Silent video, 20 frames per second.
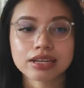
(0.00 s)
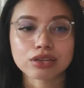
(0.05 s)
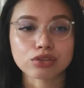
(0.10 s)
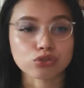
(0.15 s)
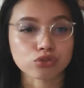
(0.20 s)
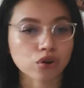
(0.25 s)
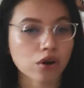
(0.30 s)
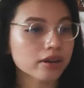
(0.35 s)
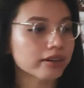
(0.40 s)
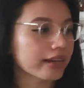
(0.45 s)

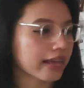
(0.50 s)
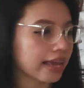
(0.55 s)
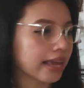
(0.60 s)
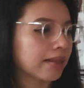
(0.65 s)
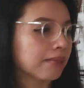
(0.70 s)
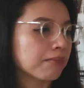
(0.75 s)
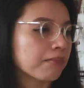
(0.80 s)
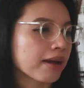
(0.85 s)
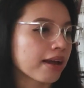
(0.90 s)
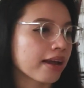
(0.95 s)
drawn
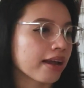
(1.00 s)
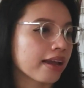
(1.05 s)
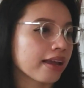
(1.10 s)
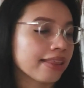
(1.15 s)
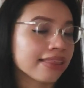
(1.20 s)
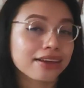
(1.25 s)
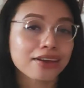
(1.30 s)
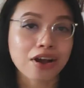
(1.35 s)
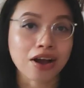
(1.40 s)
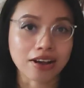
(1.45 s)
in
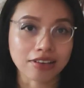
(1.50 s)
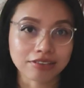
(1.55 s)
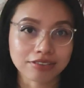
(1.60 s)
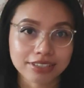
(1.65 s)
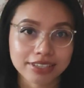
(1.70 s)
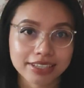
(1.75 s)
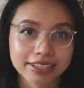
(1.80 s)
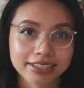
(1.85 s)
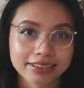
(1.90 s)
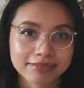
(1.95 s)
by the
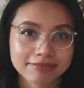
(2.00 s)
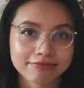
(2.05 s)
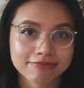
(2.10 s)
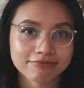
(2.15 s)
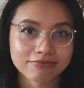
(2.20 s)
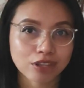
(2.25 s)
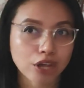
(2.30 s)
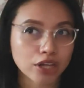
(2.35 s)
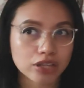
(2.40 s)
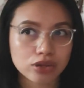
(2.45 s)
cover,
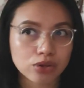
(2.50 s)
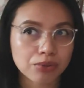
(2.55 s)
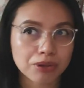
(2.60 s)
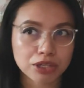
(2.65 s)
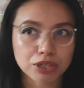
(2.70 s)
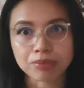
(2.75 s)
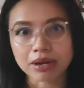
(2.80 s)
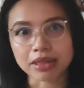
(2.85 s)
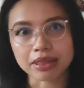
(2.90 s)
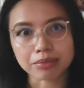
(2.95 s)
not so
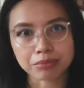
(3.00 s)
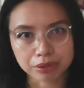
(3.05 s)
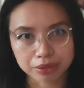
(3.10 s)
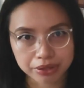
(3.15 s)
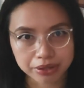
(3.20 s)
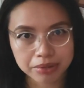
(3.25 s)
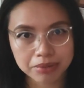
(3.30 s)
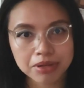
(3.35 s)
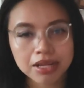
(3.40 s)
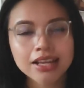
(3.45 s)
much by the
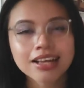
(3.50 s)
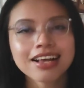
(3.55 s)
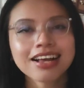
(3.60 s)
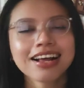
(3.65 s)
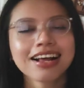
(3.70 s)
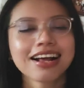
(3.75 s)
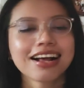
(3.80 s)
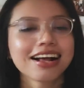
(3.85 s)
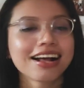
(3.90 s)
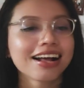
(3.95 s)
blurb.
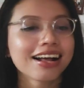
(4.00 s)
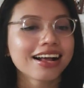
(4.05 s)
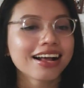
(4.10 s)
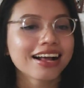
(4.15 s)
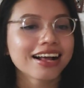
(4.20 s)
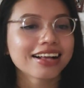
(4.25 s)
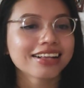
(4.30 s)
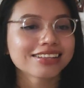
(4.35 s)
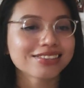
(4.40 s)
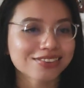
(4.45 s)

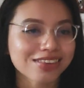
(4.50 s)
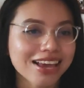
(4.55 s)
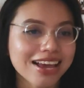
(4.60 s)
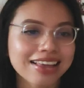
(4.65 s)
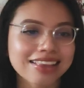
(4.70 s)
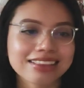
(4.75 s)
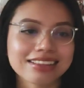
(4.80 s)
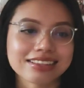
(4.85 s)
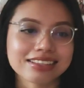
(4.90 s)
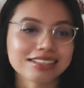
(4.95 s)
So yeah,
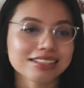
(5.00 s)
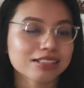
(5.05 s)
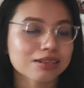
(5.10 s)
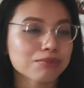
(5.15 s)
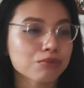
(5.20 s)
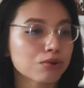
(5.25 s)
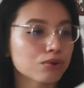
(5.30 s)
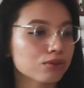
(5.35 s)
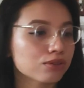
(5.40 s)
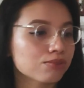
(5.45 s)
this is the
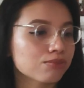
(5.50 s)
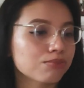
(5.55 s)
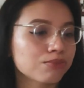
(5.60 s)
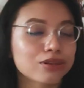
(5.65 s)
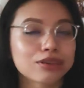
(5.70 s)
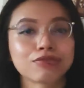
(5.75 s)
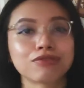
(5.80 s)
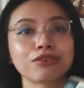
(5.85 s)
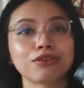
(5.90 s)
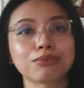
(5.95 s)
most
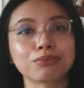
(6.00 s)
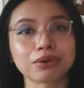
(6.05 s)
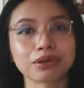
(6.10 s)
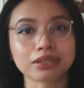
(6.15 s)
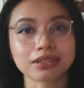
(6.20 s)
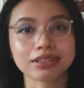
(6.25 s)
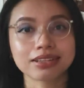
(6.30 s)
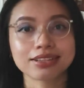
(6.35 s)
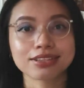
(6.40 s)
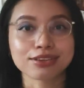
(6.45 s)
beautiful
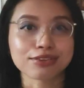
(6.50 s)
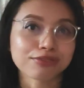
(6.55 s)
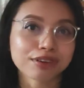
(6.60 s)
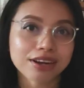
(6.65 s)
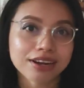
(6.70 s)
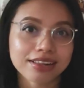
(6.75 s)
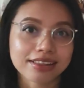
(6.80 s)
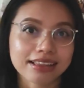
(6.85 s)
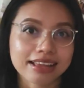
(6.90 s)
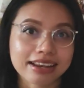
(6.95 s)
book so
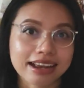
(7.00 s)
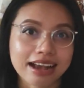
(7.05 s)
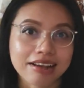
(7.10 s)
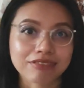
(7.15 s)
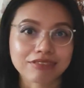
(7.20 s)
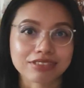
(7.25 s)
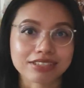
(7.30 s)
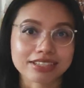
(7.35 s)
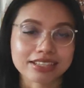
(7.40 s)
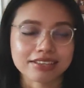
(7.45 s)
far that
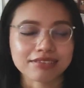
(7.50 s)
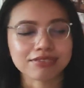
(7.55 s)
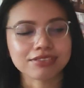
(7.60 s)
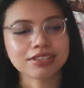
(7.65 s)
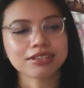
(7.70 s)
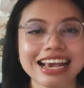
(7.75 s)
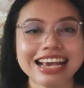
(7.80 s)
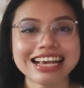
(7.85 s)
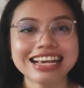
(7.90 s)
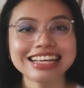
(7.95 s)
I've received.
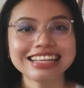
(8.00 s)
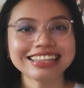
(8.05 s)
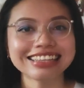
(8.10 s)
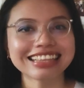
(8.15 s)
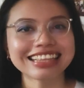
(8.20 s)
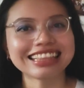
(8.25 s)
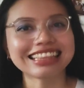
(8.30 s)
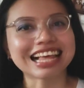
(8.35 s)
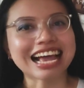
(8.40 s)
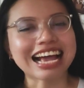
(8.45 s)
And
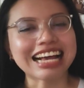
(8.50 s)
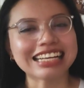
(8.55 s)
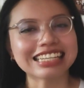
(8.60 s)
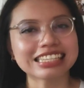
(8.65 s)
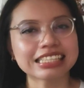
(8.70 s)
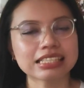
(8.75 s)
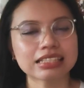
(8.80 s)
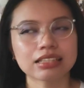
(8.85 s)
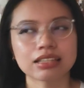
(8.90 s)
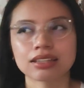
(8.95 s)
the
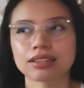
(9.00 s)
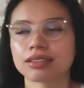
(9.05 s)
last